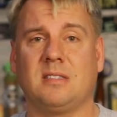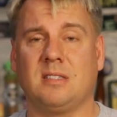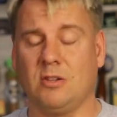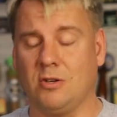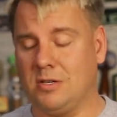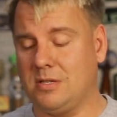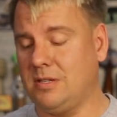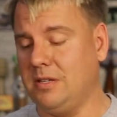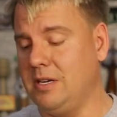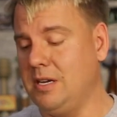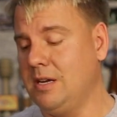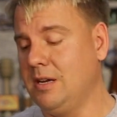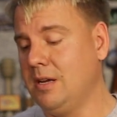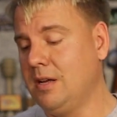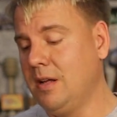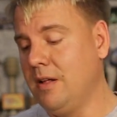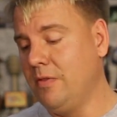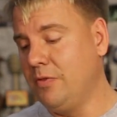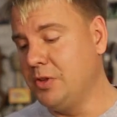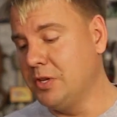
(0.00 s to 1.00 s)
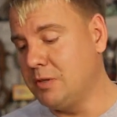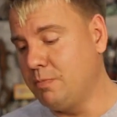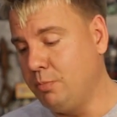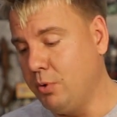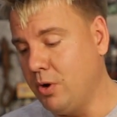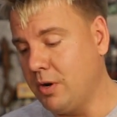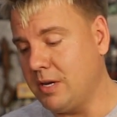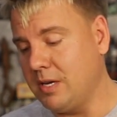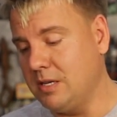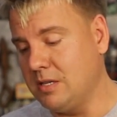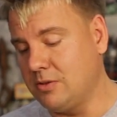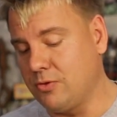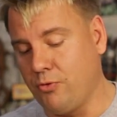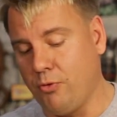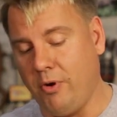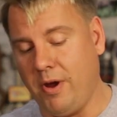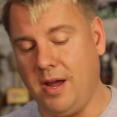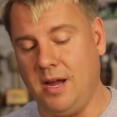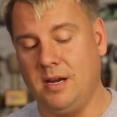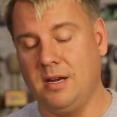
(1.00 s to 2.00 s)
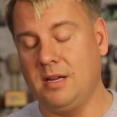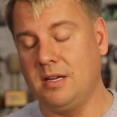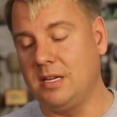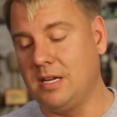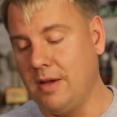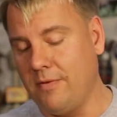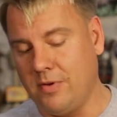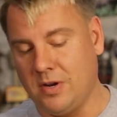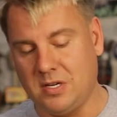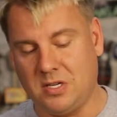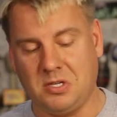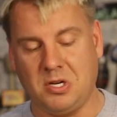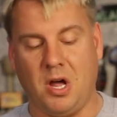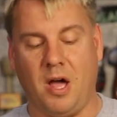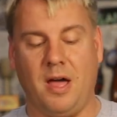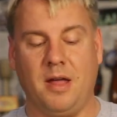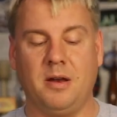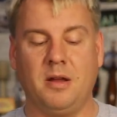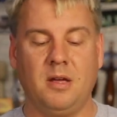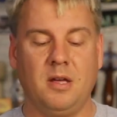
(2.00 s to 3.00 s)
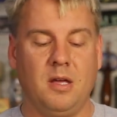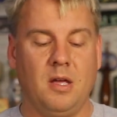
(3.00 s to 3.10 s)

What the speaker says: Seriously, this book is great. Give it a shot.